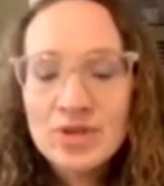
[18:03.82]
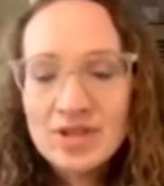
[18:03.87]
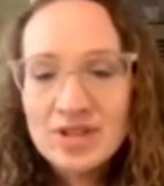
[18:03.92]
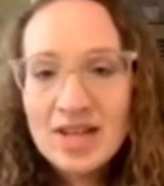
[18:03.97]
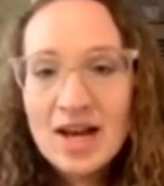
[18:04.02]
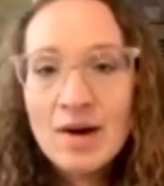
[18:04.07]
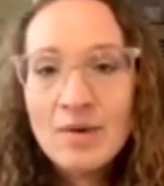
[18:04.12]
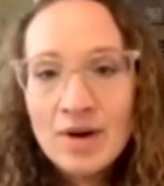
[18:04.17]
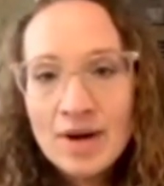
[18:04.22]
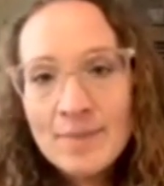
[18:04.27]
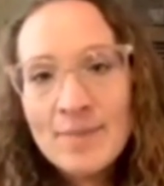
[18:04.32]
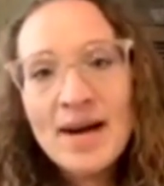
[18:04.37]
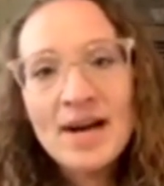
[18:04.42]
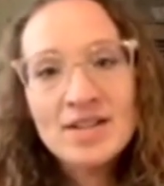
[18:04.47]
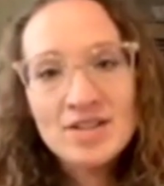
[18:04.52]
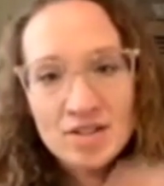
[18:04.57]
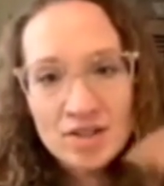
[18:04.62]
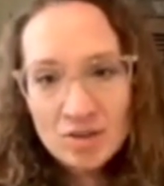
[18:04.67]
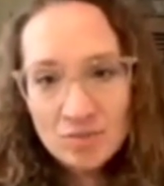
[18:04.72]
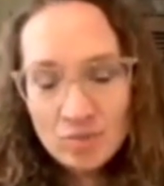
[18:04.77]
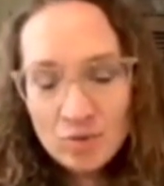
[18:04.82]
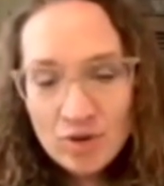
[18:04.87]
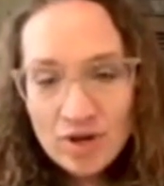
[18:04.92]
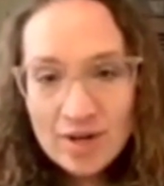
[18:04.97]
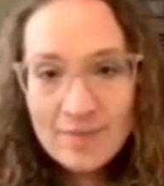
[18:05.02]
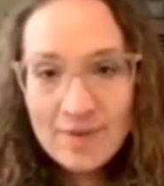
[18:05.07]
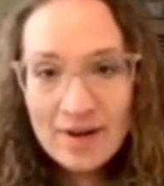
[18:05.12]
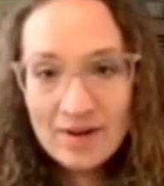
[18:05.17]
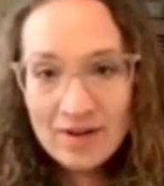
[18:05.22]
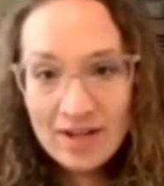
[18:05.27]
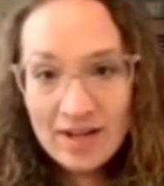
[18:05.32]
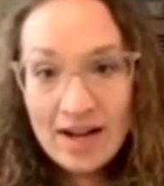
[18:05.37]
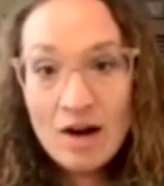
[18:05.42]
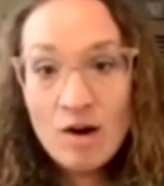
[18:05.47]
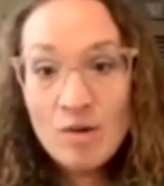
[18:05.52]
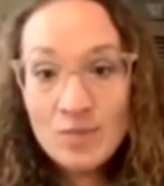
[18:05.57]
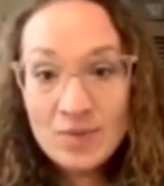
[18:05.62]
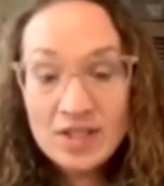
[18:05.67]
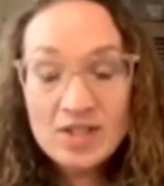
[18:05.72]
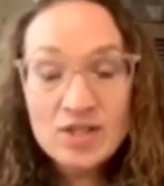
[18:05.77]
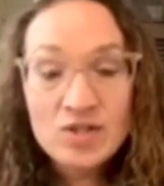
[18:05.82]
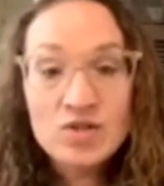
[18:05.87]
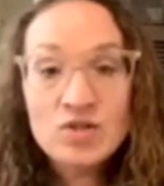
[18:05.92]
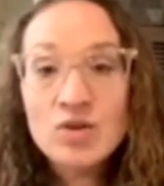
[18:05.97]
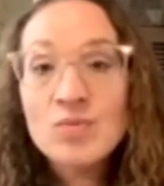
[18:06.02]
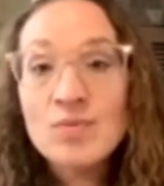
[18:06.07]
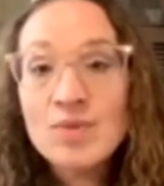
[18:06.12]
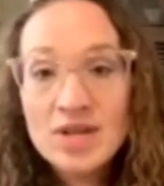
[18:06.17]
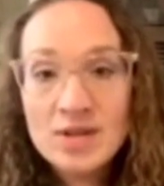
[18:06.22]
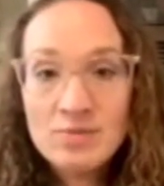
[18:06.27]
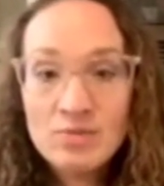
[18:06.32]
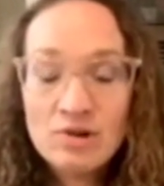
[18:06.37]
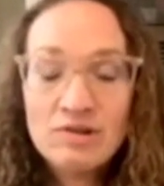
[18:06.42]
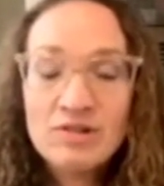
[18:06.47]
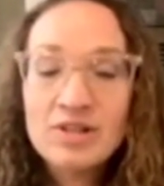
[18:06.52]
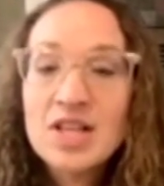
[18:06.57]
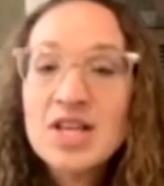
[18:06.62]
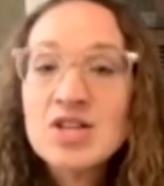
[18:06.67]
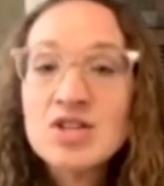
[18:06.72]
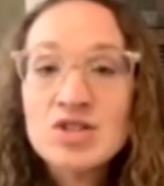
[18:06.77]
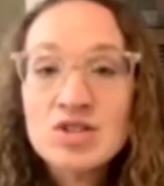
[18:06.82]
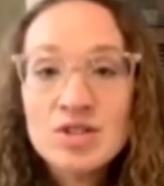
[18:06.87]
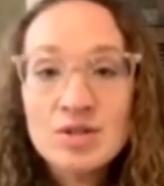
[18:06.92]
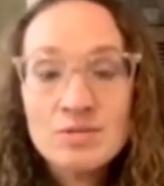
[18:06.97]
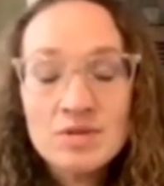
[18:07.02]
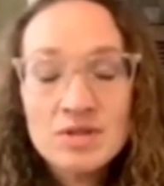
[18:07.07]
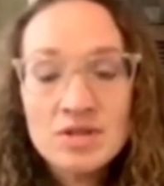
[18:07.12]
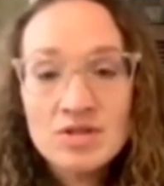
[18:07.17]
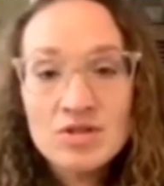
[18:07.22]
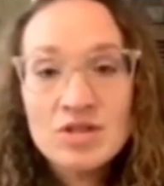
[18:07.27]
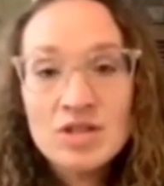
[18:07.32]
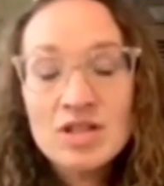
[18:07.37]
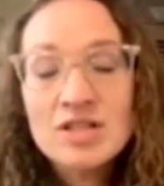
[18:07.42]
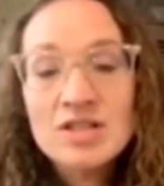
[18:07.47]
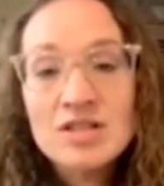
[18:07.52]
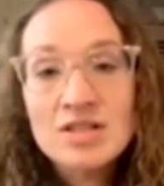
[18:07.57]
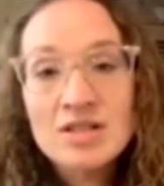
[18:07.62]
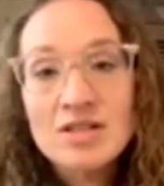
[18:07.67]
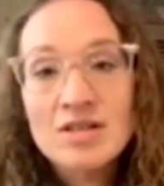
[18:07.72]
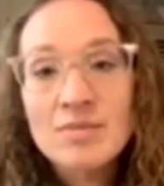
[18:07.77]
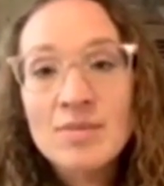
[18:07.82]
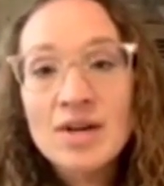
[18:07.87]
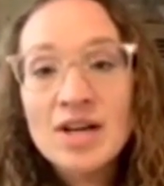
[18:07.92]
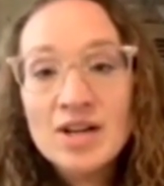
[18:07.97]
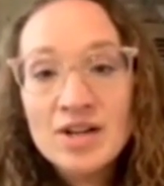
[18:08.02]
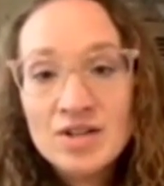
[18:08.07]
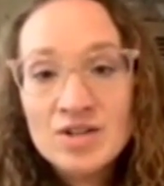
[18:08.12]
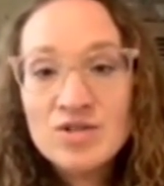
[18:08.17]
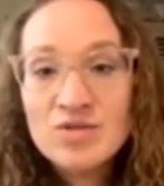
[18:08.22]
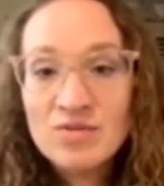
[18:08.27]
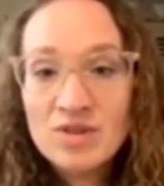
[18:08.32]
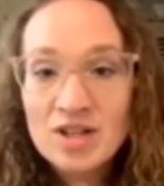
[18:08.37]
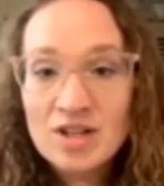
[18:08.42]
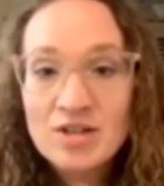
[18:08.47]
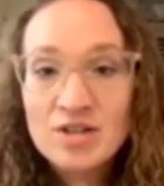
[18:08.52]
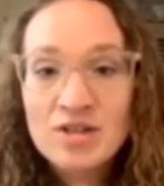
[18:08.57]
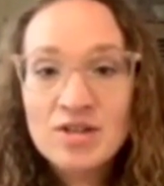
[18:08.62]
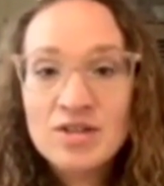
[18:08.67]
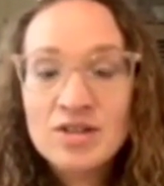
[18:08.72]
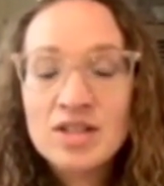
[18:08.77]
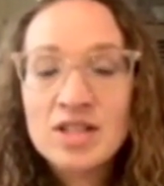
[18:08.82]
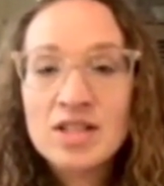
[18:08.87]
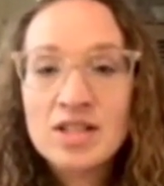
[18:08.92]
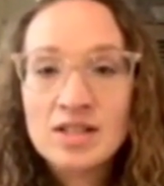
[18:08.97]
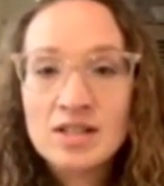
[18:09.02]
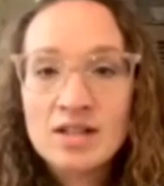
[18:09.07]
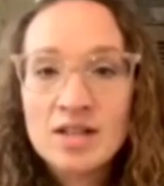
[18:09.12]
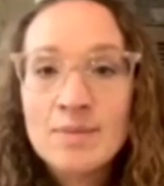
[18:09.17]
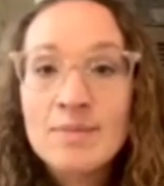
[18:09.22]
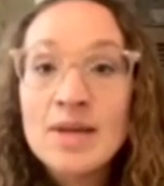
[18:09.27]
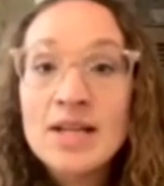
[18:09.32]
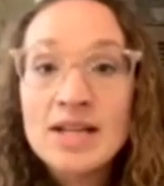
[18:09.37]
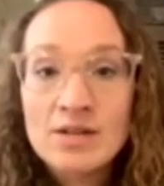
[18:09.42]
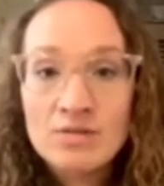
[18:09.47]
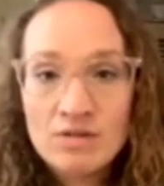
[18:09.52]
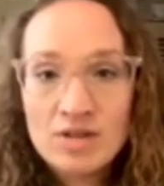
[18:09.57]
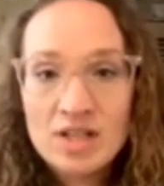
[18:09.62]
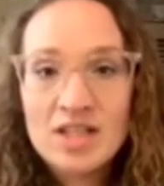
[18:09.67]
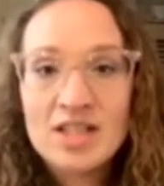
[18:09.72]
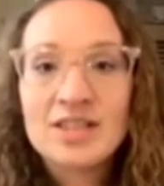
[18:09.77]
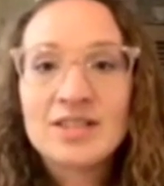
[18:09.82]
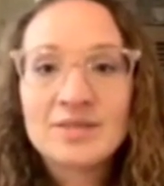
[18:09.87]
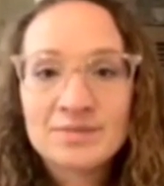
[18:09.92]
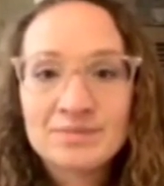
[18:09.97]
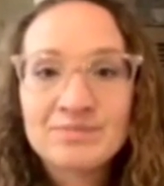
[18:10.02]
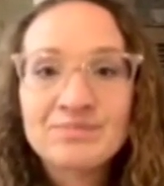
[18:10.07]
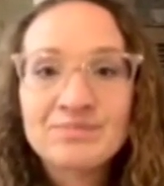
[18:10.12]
that way, back to your point about it helping so many more relationships than just the marriage one or the committed one.